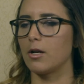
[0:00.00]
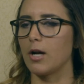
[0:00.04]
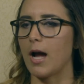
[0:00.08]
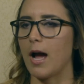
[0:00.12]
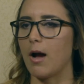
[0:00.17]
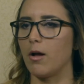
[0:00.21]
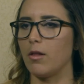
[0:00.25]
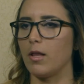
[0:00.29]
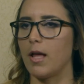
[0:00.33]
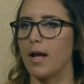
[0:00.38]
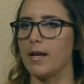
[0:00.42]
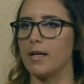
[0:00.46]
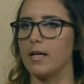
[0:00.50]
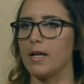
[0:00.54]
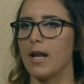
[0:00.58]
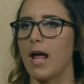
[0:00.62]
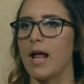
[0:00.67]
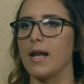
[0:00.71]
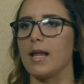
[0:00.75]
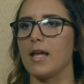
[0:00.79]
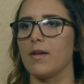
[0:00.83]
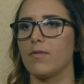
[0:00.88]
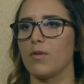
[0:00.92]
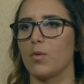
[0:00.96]
are outlined in
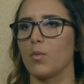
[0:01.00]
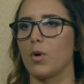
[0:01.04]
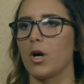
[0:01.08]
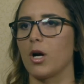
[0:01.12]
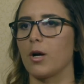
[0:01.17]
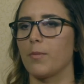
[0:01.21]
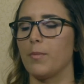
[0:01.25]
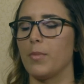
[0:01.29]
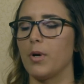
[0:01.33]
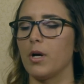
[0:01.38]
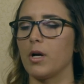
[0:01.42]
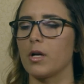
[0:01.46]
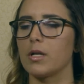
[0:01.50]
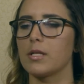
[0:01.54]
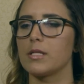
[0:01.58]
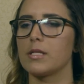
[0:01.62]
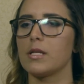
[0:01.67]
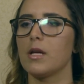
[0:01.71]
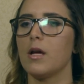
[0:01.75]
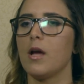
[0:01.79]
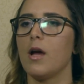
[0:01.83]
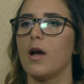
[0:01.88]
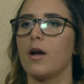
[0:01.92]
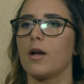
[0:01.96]
any of the
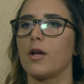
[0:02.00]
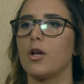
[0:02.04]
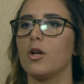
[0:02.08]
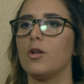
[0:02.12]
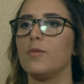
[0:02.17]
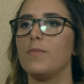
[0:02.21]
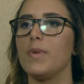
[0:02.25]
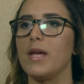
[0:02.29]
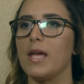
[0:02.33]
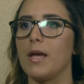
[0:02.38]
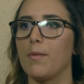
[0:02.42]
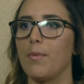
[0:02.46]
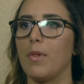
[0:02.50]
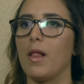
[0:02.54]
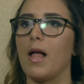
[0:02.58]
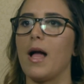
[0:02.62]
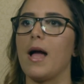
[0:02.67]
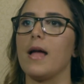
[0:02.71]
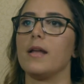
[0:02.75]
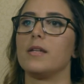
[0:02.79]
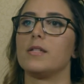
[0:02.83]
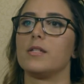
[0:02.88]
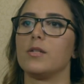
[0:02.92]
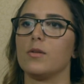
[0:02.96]
workbooks could be
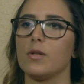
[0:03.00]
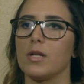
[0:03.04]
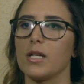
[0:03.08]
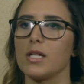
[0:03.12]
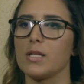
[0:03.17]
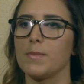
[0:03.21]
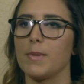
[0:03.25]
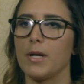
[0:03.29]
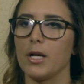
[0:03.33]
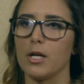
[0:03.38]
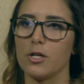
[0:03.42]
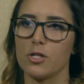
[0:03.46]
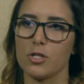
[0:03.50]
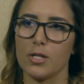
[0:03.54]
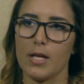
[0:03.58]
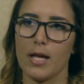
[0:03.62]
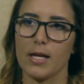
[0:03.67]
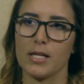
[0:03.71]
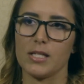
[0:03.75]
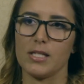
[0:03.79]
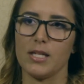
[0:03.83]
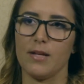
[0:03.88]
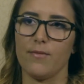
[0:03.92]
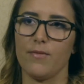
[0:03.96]
applied to an experiential
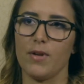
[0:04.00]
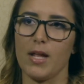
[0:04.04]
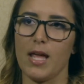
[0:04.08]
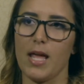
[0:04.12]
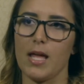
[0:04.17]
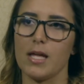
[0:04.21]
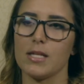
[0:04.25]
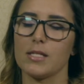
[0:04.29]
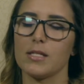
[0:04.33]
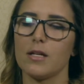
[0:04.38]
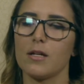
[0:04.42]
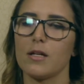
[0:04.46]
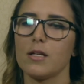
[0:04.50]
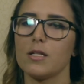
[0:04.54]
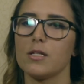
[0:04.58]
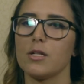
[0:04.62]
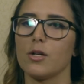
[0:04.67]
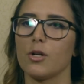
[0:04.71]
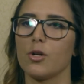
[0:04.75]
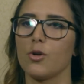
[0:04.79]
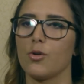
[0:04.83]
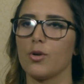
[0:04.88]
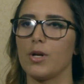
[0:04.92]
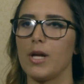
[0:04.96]
activity as long as
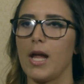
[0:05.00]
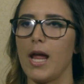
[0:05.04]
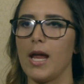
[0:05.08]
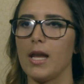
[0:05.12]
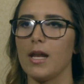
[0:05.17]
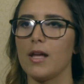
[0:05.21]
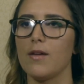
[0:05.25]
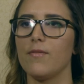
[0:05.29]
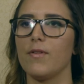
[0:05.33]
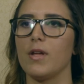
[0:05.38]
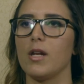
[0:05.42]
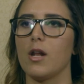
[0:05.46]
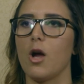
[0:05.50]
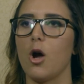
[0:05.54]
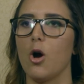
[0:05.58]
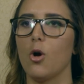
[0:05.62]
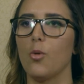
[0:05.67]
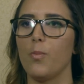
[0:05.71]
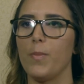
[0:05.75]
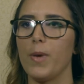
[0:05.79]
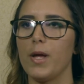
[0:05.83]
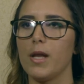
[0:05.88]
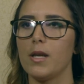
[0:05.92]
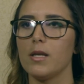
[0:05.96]
you're creative and
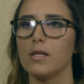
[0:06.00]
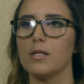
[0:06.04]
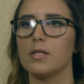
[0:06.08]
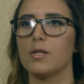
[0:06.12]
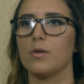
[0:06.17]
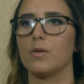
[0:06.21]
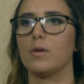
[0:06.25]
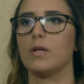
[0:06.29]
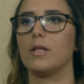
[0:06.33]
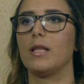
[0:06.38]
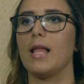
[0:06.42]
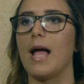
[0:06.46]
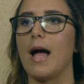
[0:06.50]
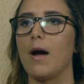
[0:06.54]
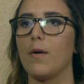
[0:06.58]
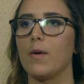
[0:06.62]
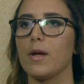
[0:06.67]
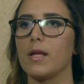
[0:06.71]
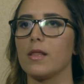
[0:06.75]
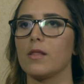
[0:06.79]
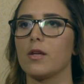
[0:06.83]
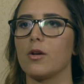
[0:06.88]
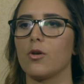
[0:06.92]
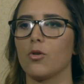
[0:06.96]
open to
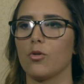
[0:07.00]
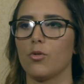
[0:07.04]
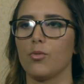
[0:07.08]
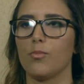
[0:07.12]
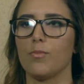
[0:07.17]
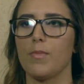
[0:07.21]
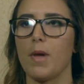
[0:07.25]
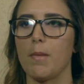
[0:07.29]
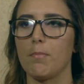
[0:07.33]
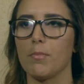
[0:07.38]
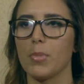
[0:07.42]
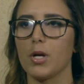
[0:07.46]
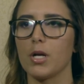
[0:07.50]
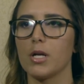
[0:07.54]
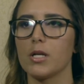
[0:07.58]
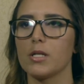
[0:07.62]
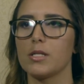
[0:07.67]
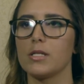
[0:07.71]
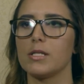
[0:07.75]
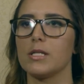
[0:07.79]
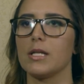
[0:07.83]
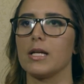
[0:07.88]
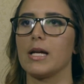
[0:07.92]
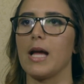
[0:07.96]
allowing the group
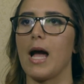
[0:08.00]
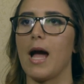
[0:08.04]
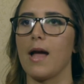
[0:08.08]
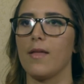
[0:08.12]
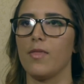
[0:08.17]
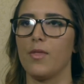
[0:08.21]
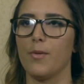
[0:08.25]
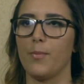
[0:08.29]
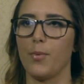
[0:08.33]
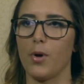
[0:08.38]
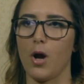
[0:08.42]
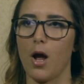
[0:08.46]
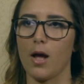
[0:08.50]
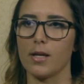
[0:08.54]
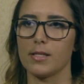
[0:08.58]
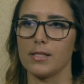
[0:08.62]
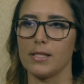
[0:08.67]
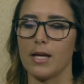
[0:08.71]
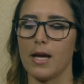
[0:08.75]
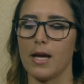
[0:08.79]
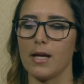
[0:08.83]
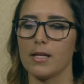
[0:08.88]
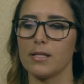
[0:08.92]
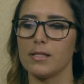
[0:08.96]
members to guide the
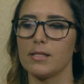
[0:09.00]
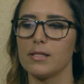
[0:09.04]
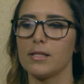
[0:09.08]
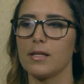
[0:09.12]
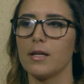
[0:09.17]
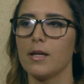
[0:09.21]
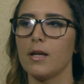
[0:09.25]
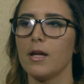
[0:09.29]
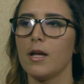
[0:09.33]
process.